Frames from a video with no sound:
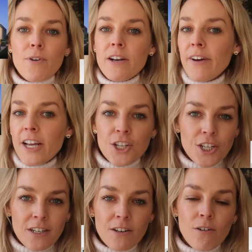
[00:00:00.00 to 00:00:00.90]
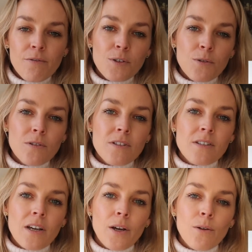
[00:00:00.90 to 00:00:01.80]
renovation of sorts,
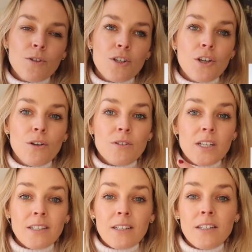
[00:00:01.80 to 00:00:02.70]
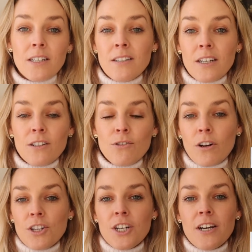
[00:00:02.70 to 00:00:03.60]
so to use its existing
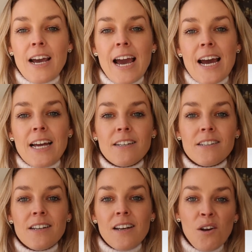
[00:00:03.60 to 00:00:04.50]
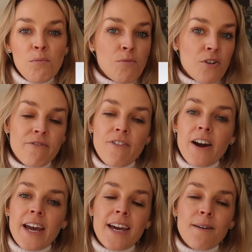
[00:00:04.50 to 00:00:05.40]
structure and
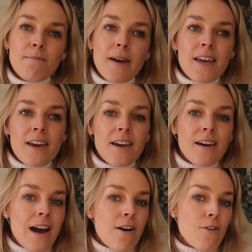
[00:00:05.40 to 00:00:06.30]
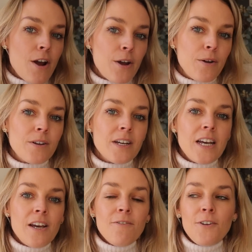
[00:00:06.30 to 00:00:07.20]
modify it, make it our own, a
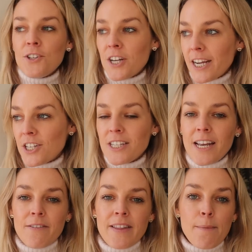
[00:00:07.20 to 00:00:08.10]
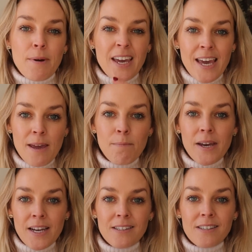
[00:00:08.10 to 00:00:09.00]
few changes here and there, but keep
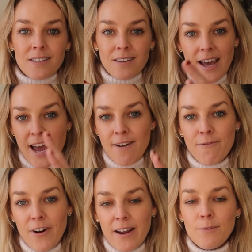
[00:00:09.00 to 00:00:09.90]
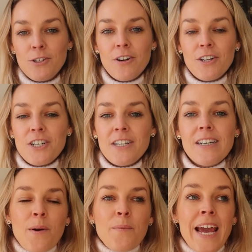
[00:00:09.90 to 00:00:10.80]
its A-frame structure.
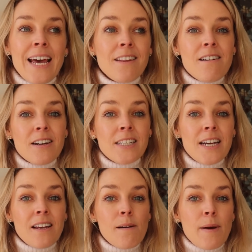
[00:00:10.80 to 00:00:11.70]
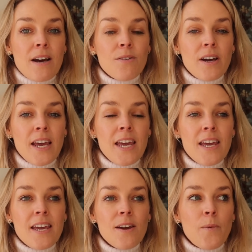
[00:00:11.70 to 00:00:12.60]
When we had the architect come out,
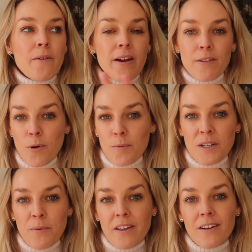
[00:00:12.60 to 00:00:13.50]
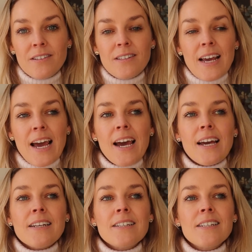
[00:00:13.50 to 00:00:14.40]
he went around the property with us,
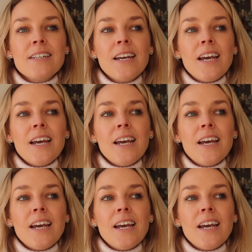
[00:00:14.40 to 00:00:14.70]
and